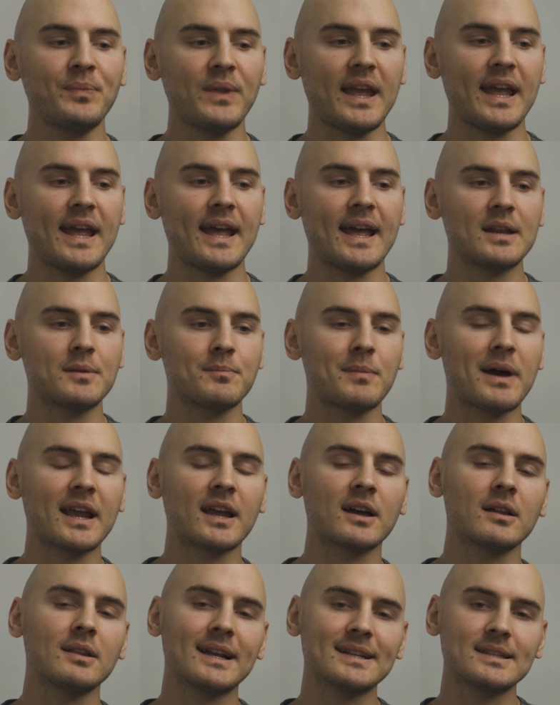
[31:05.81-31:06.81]
And by
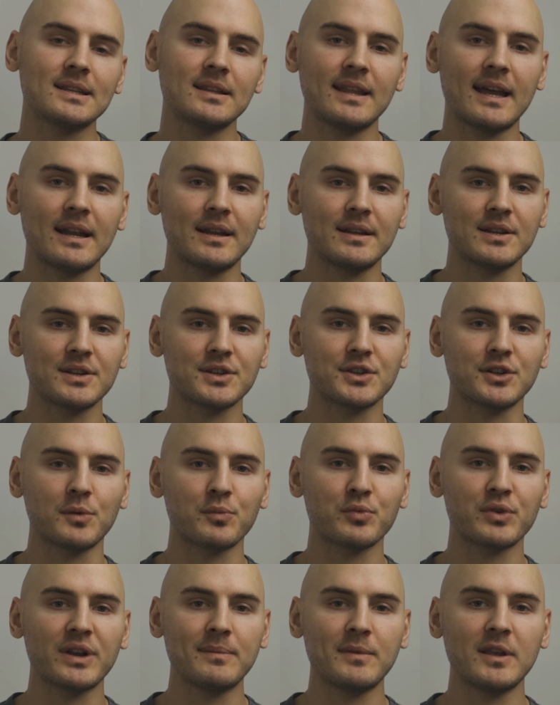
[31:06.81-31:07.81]
collecting that additional
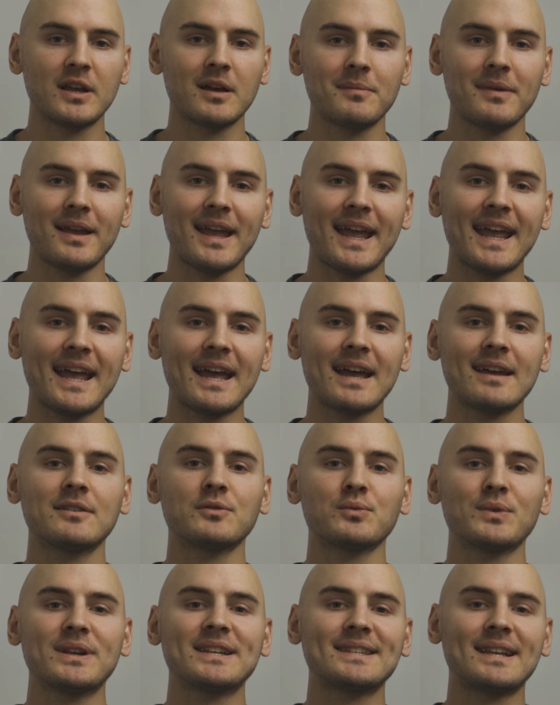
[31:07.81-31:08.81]
premium
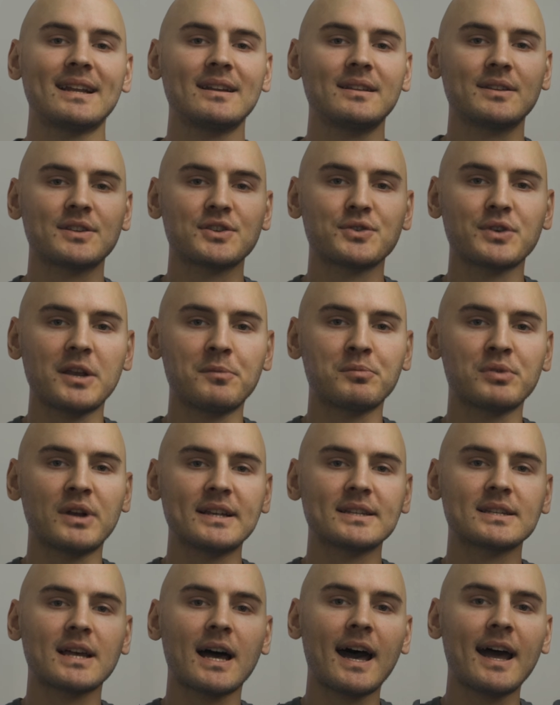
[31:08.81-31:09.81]
and resetting the strike
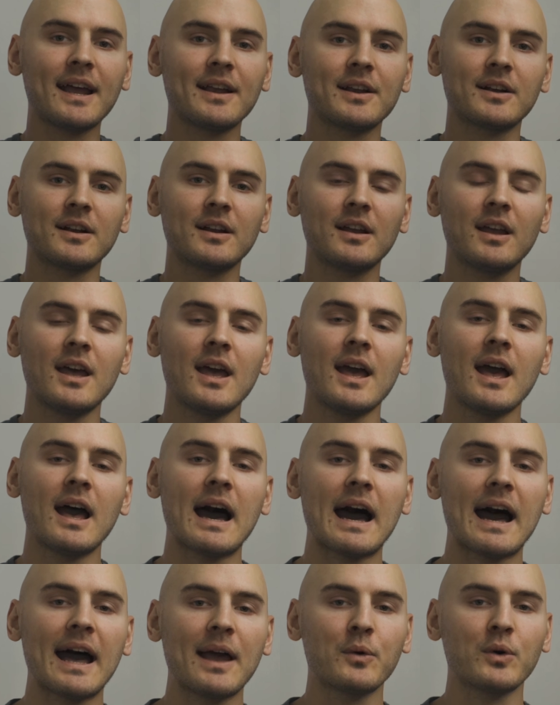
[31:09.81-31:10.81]
price higher,
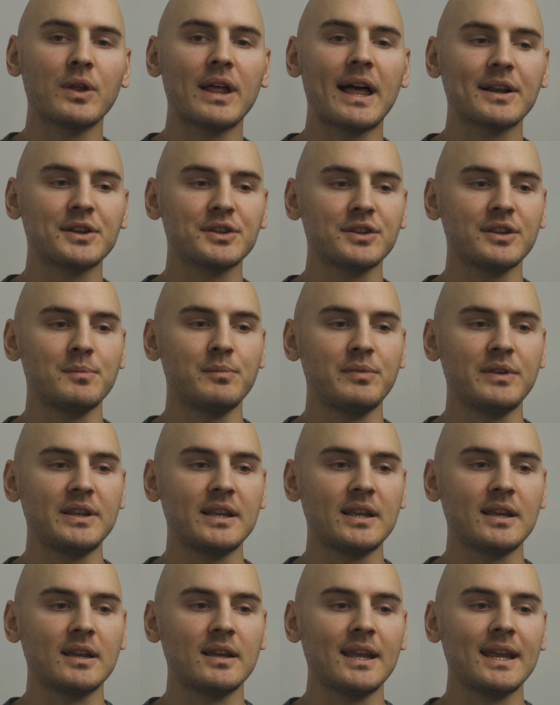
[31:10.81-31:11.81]
I will actually
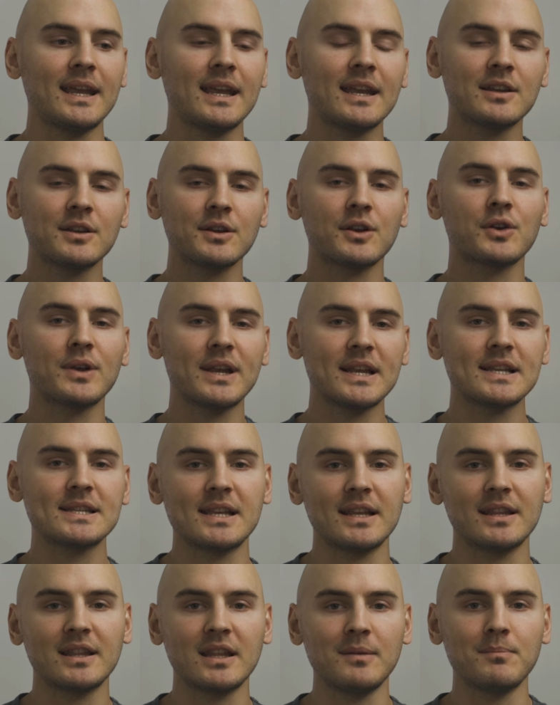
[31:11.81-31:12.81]
be
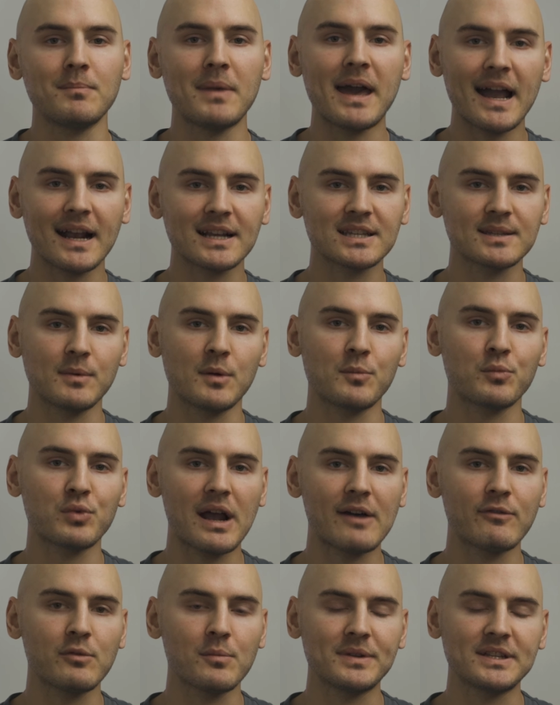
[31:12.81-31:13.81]
increasing the maximum
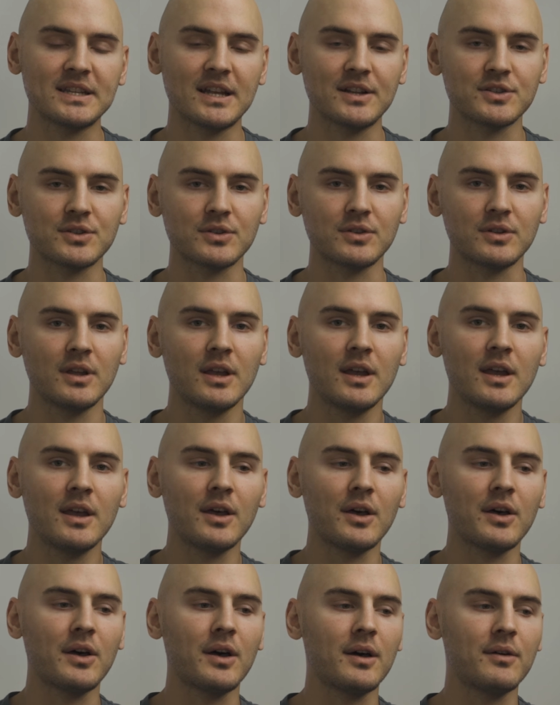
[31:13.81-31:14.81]
profit potential
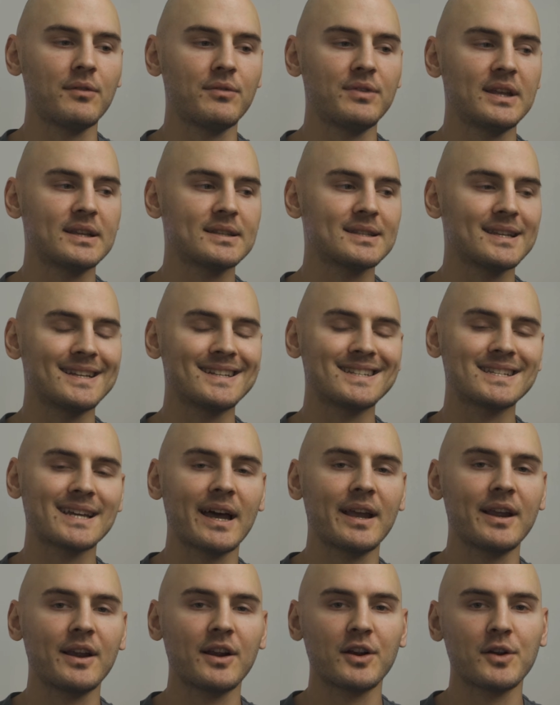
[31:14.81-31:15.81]
of this
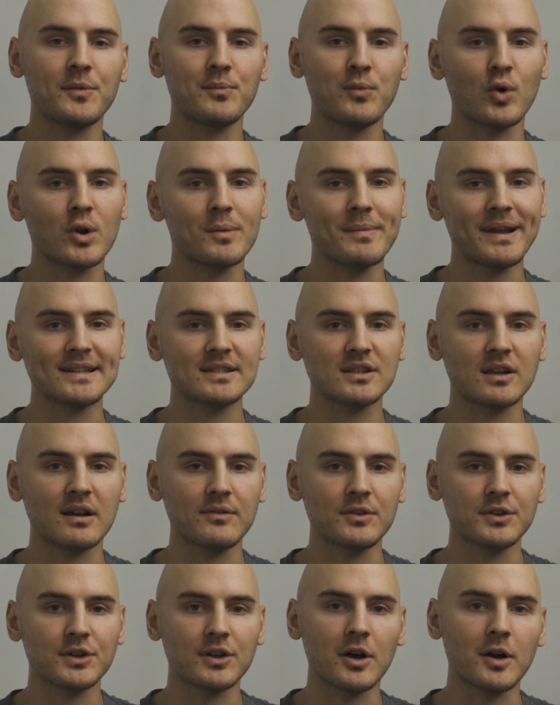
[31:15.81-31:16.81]
entire poor man's
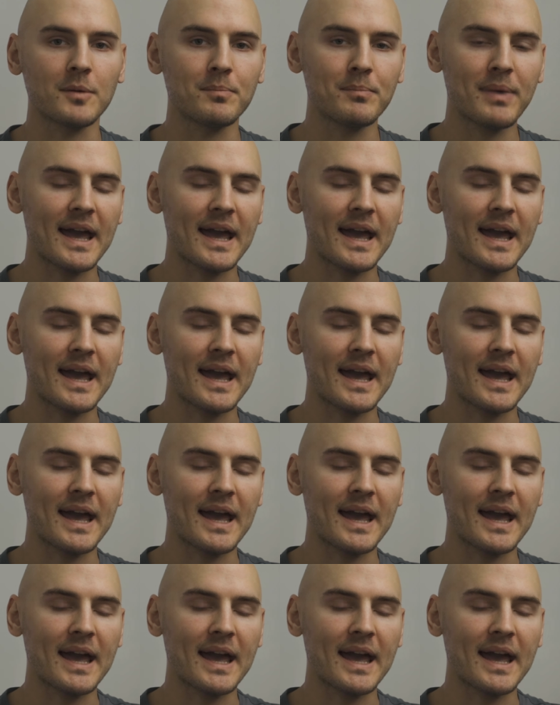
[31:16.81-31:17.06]
covered call